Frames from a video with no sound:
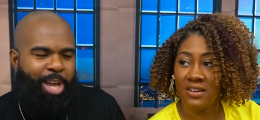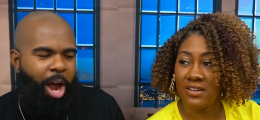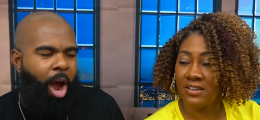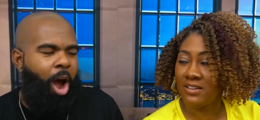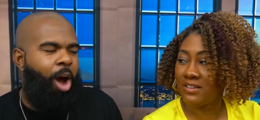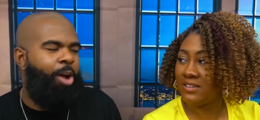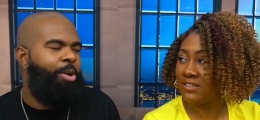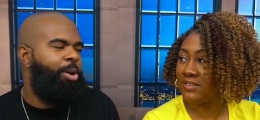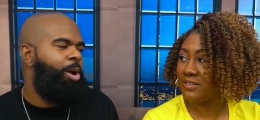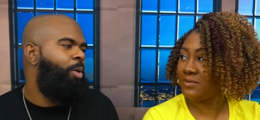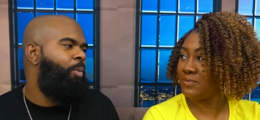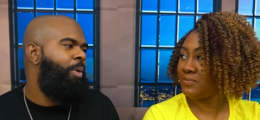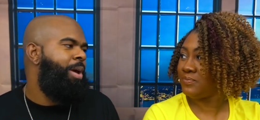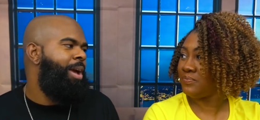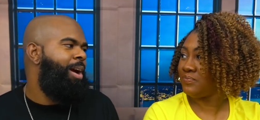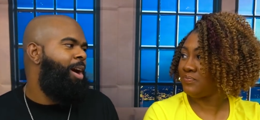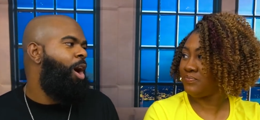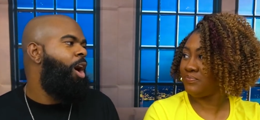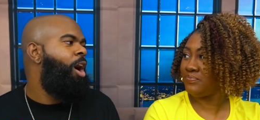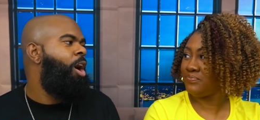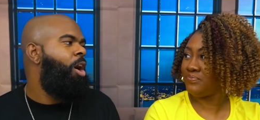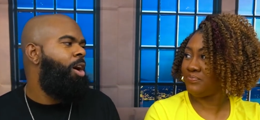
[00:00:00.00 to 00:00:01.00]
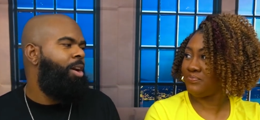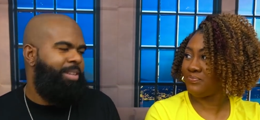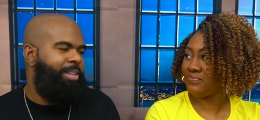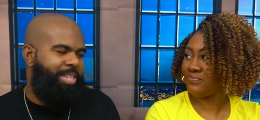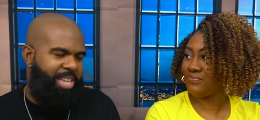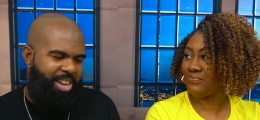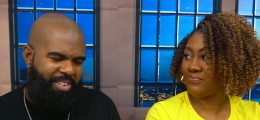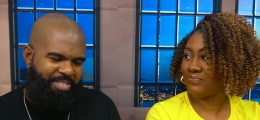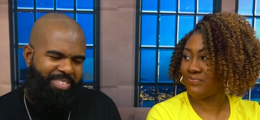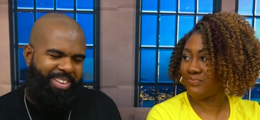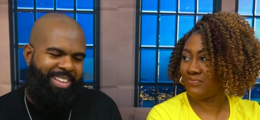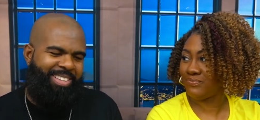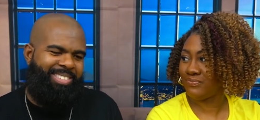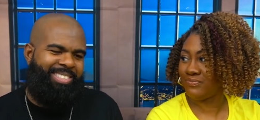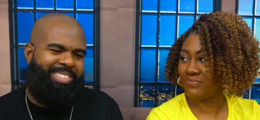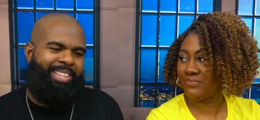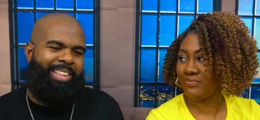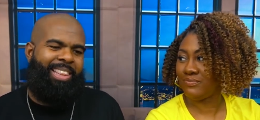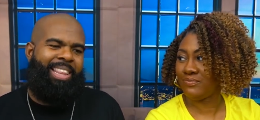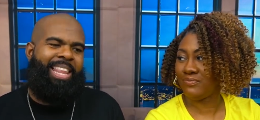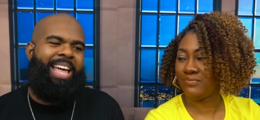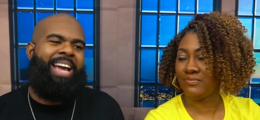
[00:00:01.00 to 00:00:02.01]
Speaker 1: y'all know we are definitely
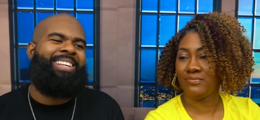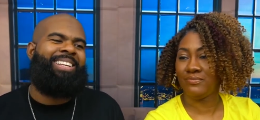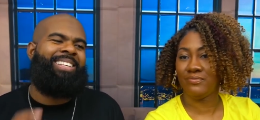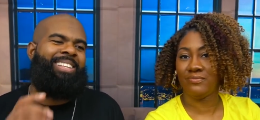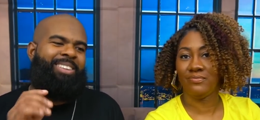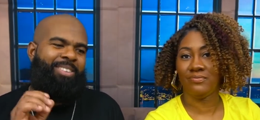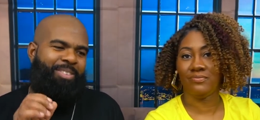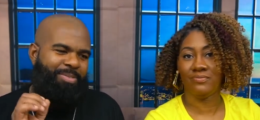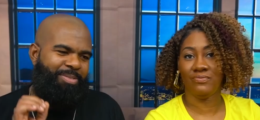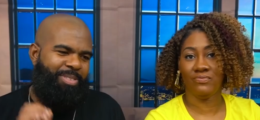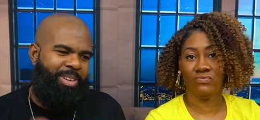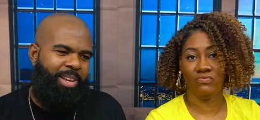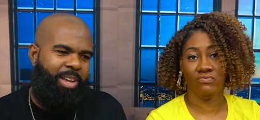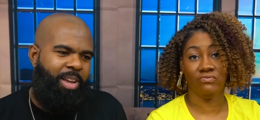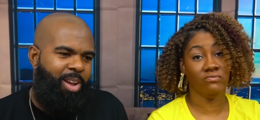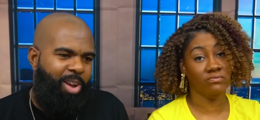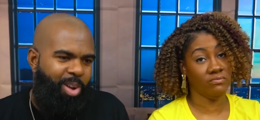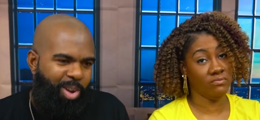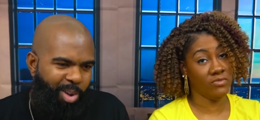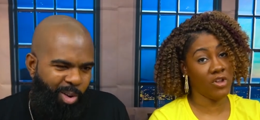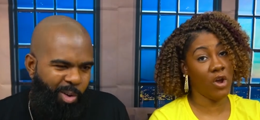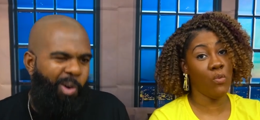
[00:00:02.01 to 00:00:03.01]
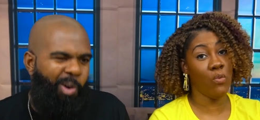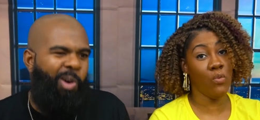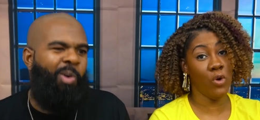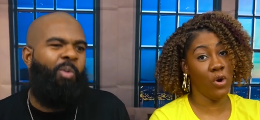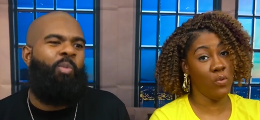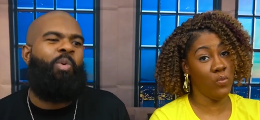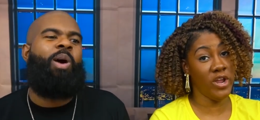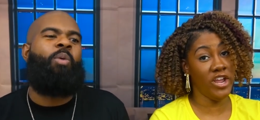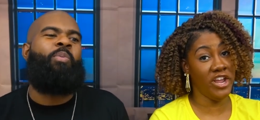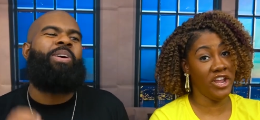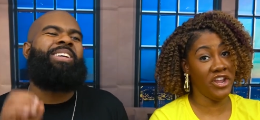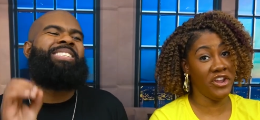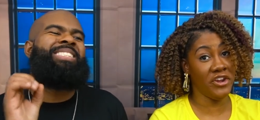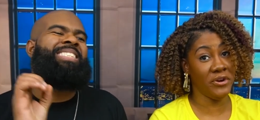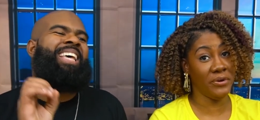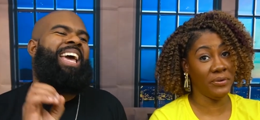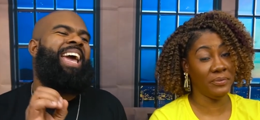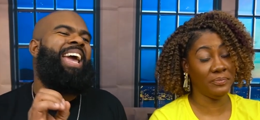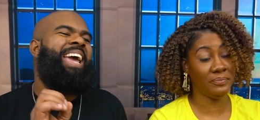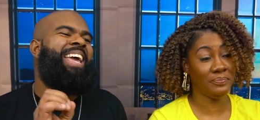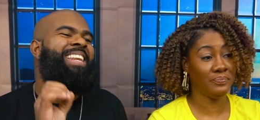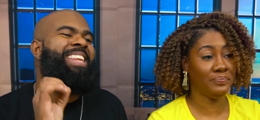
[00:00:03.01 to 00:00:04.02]
selective oh, on what we, hear.
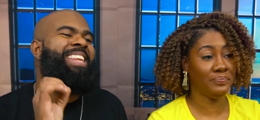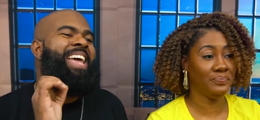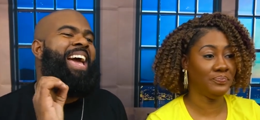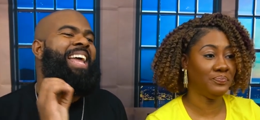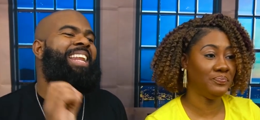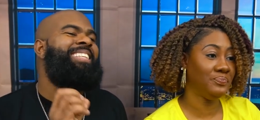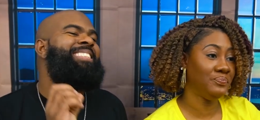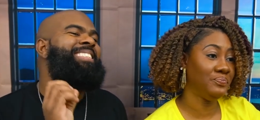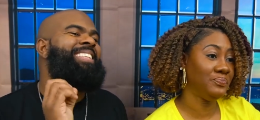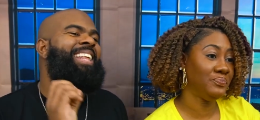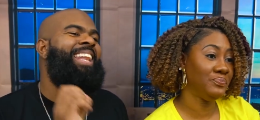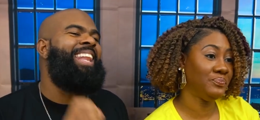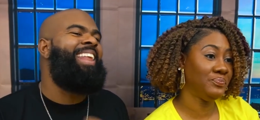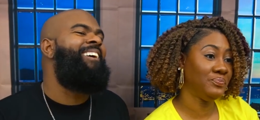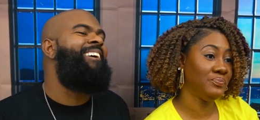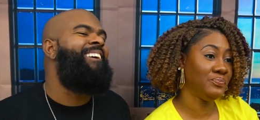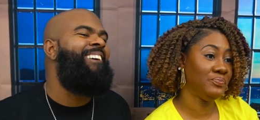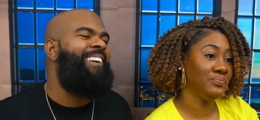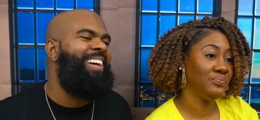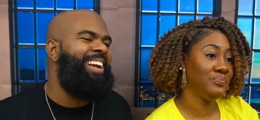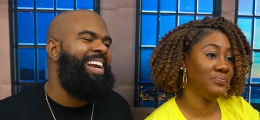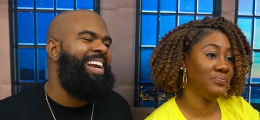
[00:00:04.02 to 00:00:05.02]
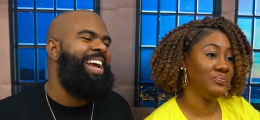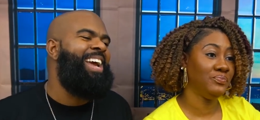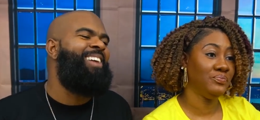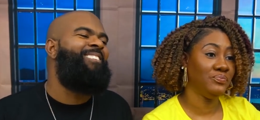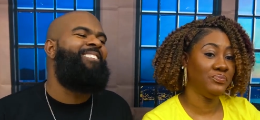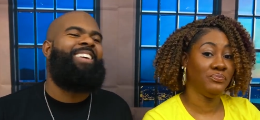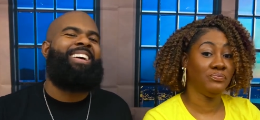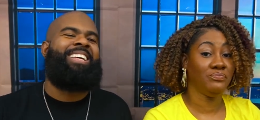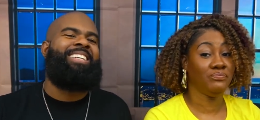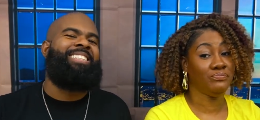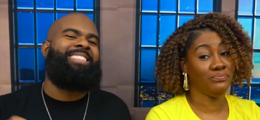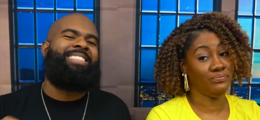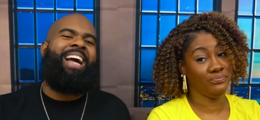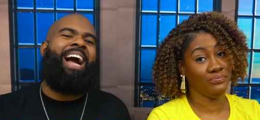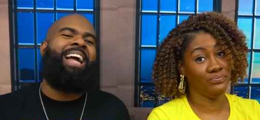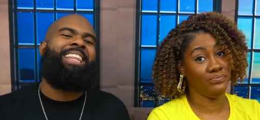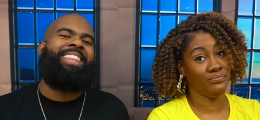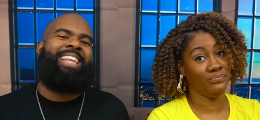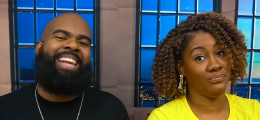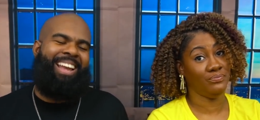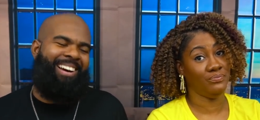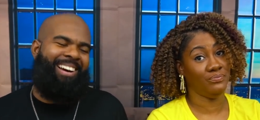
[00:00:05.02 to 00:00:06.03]
say that is the Lord and what is
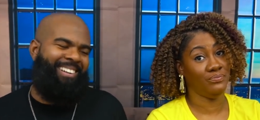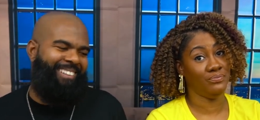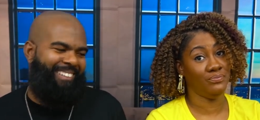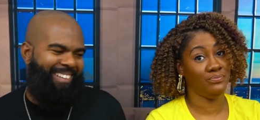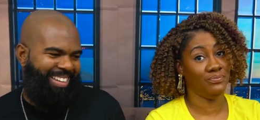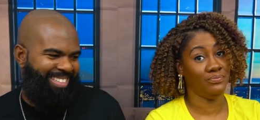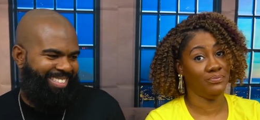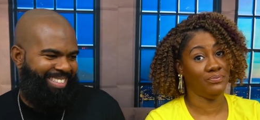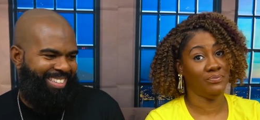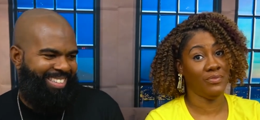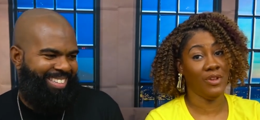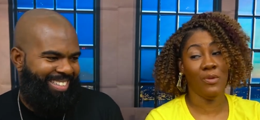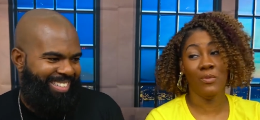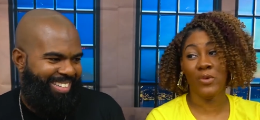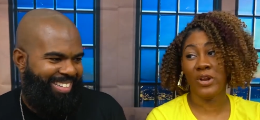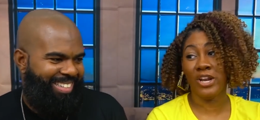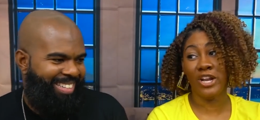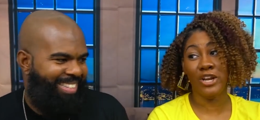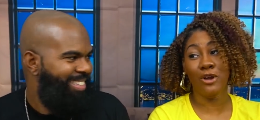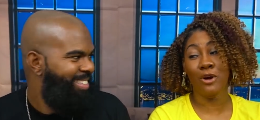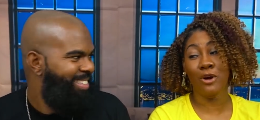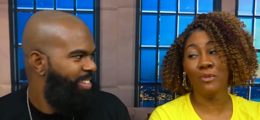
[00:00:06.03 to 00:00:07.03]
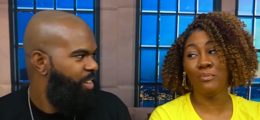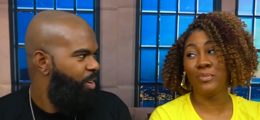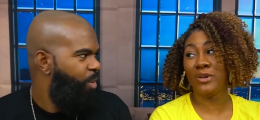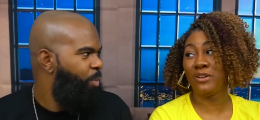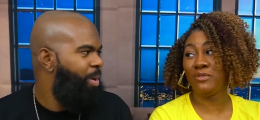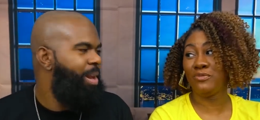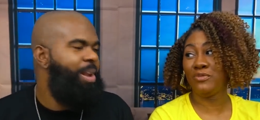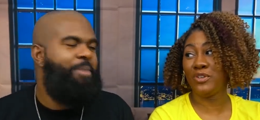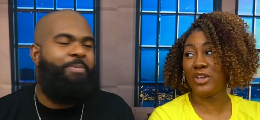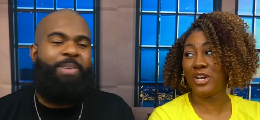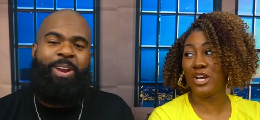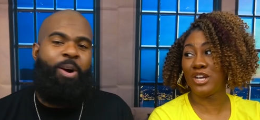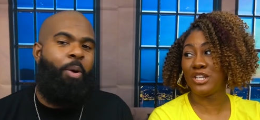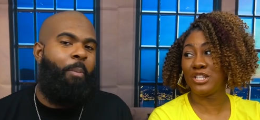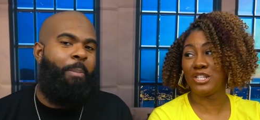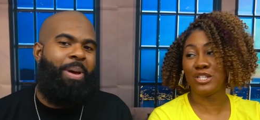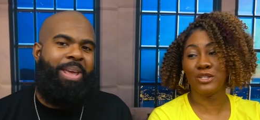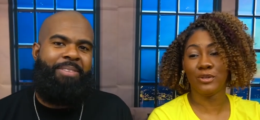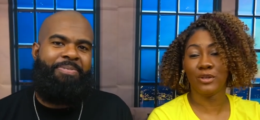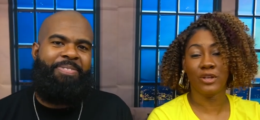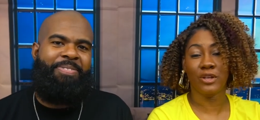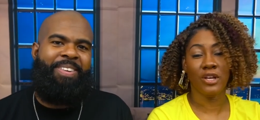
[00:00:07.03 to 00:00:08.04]
not the Lord. When it don't benefit, when if it us, don't
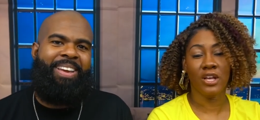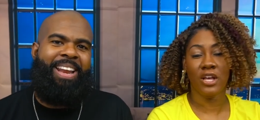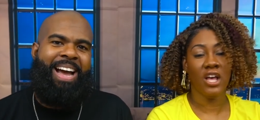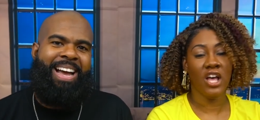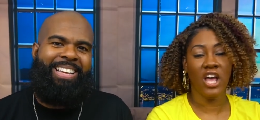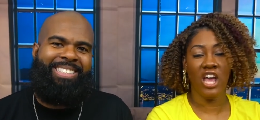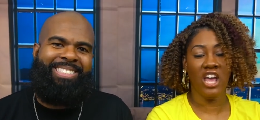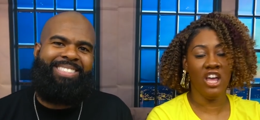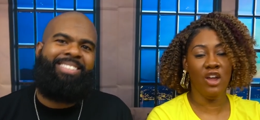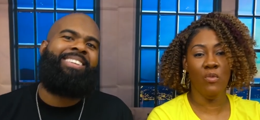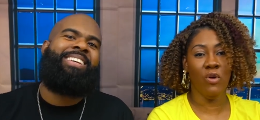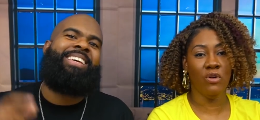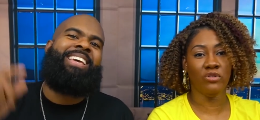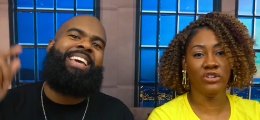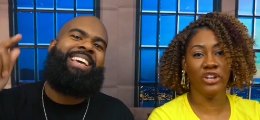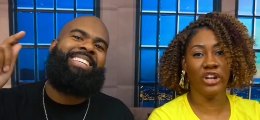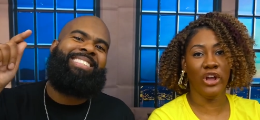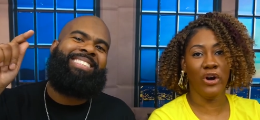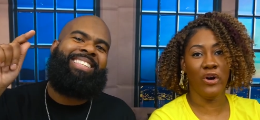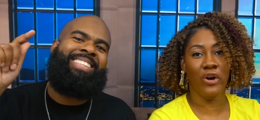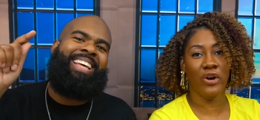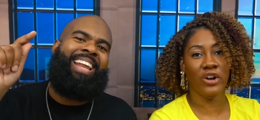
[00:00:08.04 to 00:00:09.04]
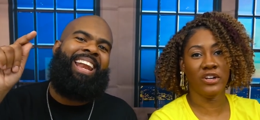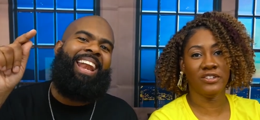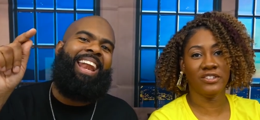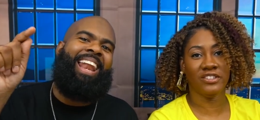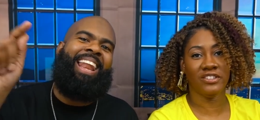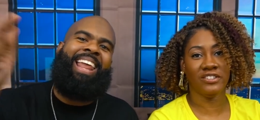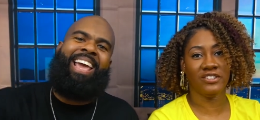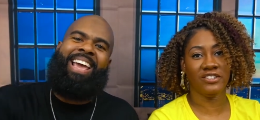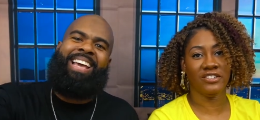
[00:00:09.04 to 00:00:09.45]
benefit us, it won't. It's the, Lord. the